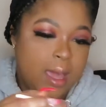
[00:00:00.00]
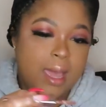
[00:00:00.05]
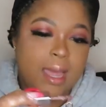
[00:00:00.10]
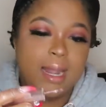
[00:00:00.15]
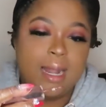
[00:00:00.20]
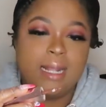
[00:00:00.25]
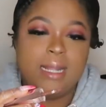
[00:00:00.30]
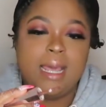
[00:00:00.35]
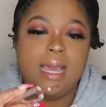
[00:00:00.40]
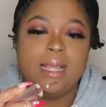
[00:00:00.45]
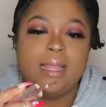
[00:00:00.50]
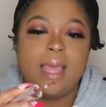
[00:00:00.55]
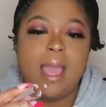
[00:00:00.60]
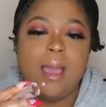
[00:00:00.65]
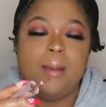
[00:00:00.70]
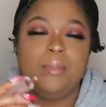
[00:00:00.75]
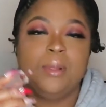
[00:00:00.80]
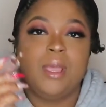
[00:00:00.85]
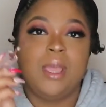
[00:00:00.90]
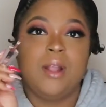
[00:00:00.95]
And I like the
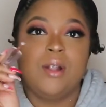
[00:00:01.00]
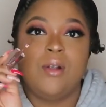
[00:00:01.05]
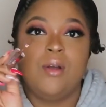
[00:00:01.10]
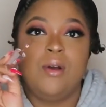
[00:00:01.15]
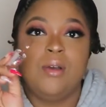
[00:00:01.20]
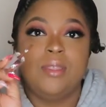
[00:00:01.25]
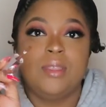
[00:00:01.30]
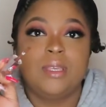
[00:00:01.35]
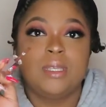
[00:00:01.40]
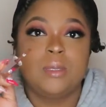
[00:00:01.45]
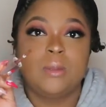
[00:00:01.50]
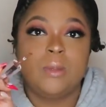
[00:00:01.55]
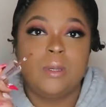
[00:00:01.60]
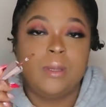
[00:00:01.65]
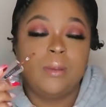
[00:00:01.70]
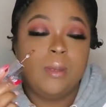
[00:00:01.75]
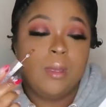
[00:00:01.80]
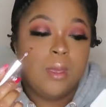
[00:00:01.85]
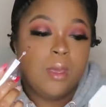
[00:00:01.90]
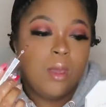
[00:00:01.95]
applicator on this
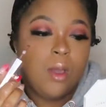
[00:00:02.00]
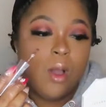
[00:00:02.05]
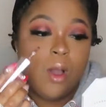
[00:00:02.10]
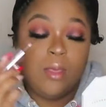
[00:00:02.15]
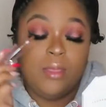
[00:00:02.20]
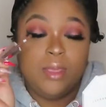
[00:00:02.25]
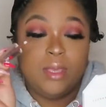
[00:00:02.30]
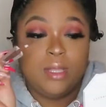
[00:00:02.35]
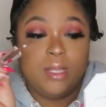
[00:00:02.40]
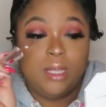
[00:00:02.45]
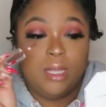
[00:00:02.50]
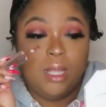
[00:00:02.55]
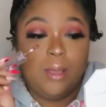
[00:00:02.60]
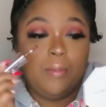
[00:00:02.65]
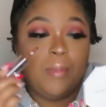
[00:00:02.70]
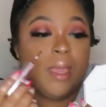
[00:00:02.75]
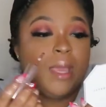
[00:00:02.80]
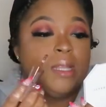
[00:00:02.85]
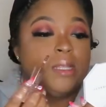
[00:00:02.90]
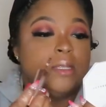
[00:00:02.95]
one, on the
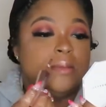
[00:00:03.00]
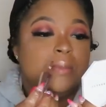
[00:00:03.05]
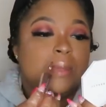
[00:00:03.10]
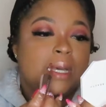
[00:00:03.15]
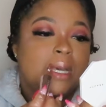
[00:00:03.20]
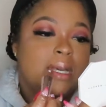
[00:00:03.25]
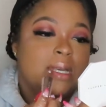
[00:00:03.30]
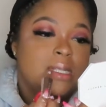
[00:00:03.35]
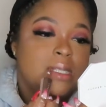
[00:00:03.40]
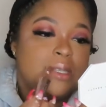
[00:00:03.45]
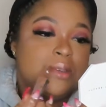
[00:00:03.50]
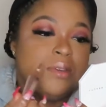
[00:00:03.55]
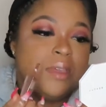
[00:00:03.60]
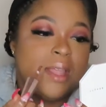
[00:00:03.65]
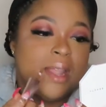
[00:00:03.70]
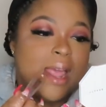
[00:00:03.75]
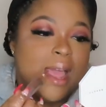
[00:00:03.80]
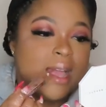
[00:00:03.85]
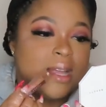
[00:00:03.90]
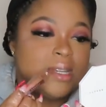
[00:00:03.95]
lip paints, because you
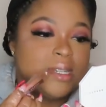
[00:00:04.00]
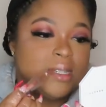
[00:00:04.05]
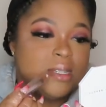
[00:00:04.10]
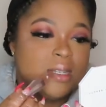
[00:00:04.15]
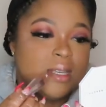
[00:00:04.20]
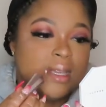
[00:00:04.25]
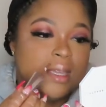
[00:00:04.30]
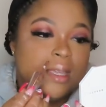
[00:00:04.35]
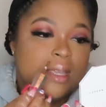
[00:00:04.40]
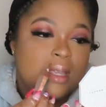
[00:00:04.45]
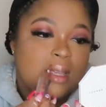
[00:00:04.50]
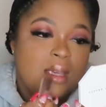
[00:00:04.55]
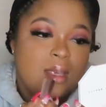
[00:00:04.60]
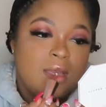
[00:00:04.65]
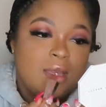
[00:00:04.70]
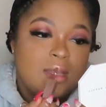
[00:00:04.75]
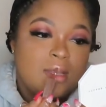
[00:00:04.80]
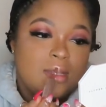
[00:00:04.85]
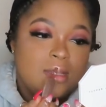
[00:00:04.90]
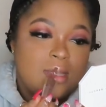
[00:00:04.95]
can actually
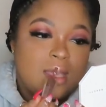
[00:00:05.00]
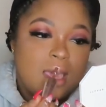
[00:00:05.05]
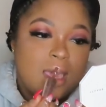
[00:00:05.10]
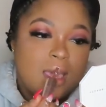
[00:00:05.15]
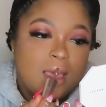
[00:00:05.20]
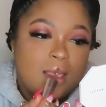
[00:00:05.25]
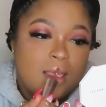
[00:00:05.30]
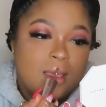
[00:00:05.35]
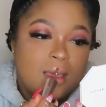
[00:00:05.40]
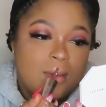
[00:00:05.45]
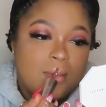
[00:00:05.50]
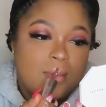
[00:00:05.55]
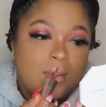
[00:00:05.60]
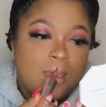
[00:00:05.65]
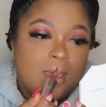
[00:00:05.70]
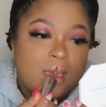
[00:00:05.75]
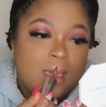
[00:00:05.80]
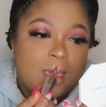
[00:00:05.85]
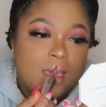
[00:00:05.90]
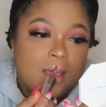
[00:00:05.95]
take them
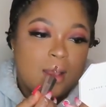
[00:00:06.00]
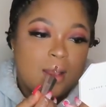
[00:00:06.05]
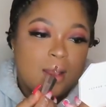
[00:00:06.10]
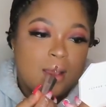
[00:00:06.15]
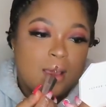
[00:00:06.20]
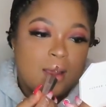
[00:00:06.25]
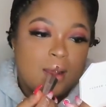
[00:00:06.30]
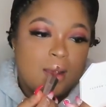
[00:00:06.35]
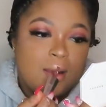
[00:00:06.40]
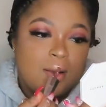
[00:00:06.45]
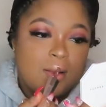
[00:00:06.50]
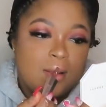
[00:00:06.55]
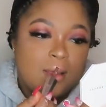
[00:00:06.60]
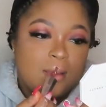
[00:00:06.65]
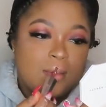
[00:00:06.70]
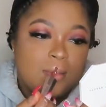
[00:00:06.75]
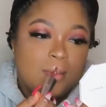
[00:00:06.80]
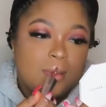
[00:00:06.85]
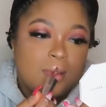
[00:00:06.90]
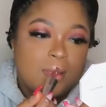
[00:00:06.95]
and line your
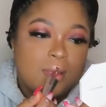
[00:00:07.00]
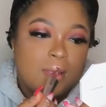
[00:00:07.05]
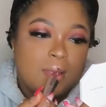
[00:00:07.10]
lips.